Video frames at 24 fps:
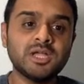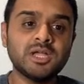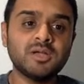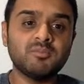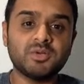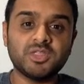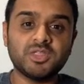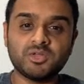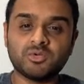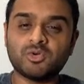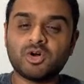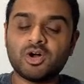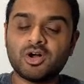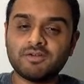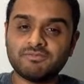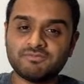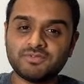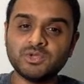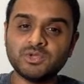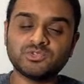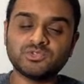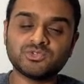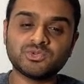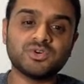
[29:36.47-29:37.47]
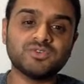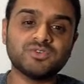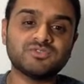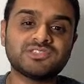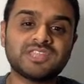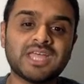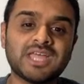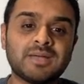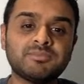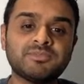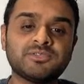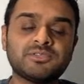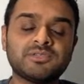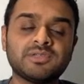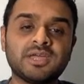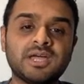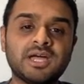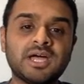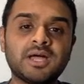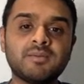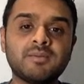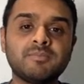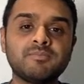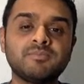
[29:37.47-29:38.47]
but there are a few sort of steps
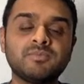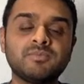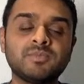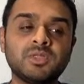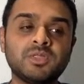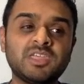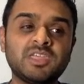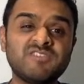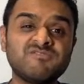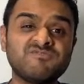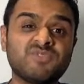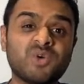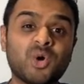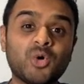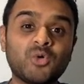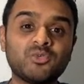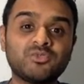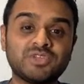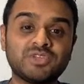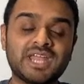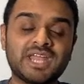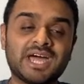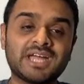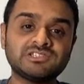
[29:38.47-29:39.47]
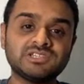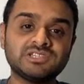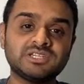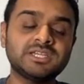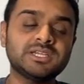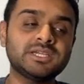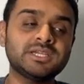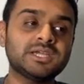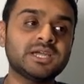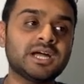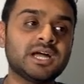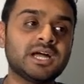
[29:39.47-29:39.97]
involved in actually